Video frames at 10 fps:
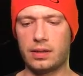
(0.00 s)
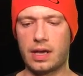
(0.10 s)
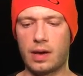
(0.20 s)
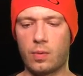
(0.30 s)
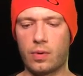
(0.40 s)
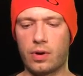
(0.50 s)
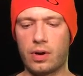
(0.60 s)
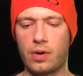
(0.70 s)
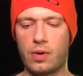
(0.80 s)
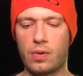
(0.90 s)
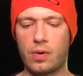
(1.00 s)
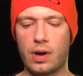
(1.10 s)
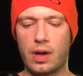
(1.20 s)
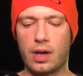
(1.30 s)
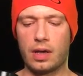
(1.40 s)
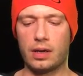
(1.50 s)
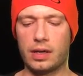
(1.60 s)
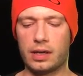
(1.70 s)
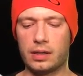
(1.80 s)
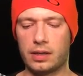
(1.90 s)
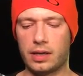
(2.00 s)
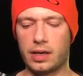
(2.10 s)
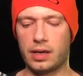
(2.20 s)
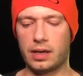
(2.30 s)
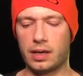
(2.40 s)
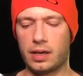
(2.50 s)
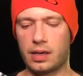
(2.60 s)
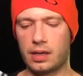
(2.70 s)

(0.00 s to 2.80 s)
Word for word: there were no little uh,